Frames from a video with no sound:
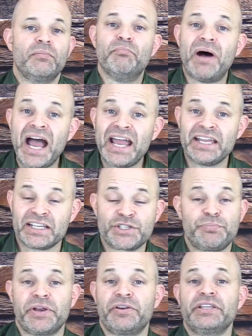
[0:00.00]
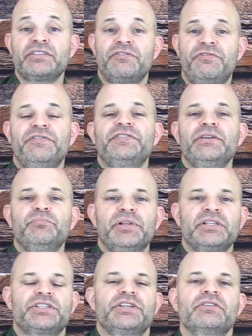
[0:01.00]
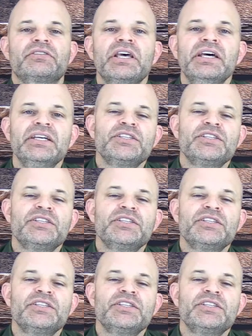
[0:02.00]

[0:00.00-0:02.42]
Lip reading: my experience of 15 plus years,